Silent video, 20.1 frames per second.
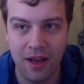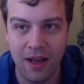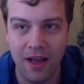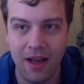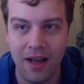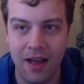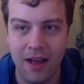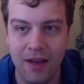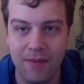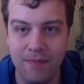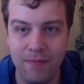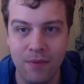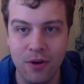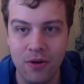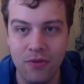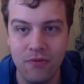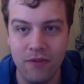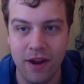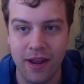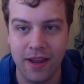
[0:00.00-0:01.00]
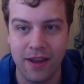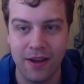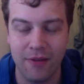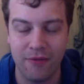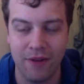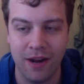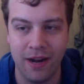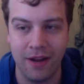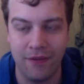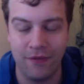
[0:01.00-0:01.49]
uh,
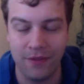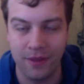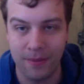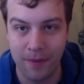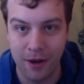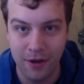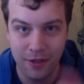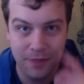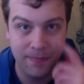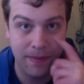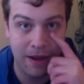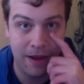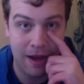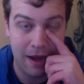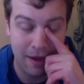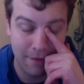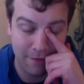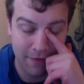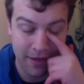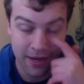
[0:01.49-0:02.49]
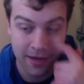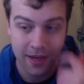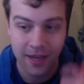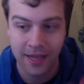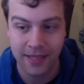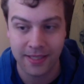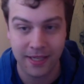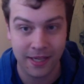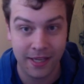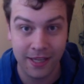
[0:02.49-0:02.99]
Moonraker, really, for the most part. I think
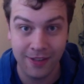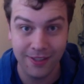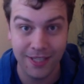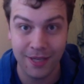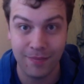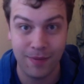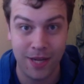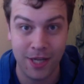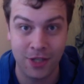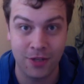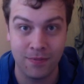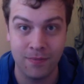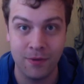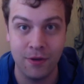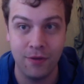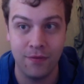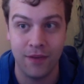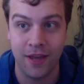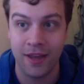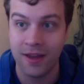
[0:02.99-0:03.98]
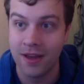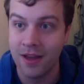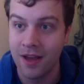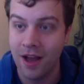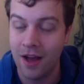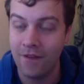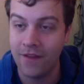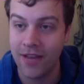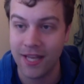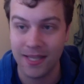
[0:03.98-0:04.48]
it's a guilty pleasure movie.
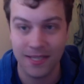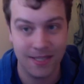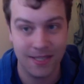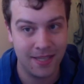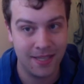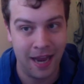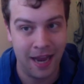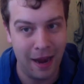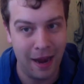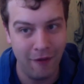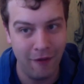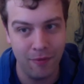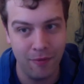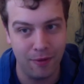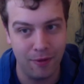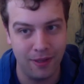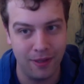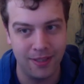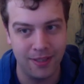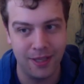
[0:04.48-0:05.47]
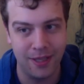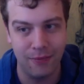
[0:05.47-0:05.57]
I think it's terrible in some